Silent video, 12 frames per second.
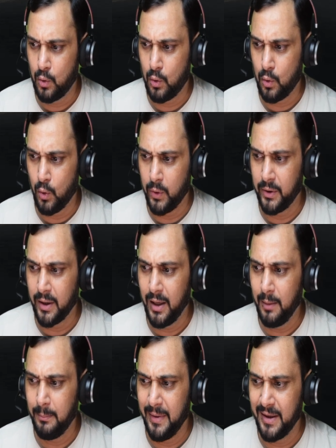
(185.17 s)

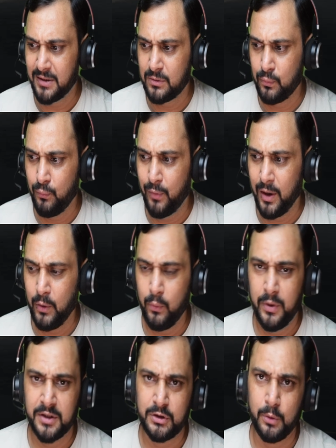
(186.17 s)
quantile based value
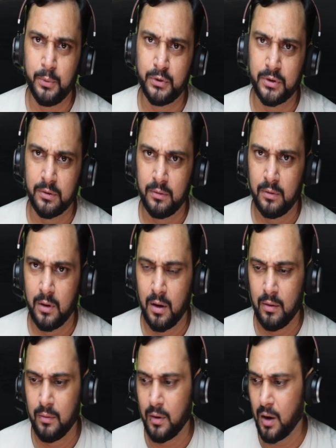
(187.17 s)
distribution.
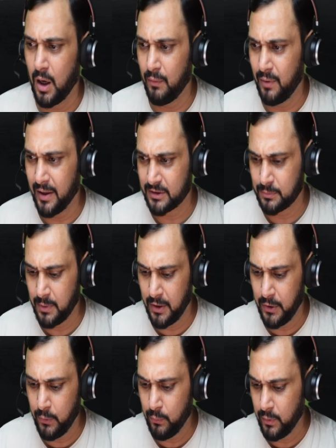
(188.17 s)
I will
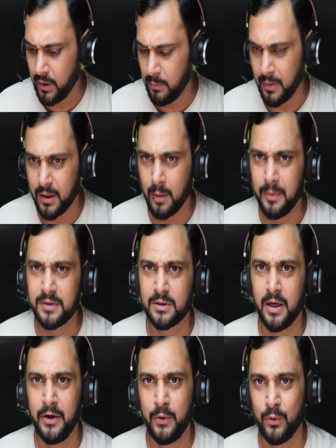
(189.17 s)
explain you in my coming
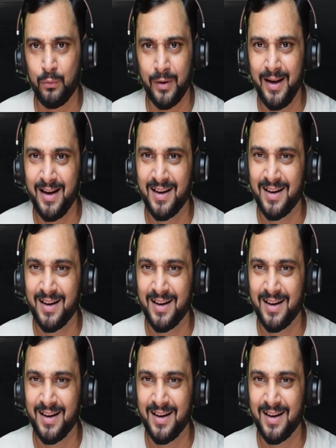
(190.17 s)
slide, don't worry.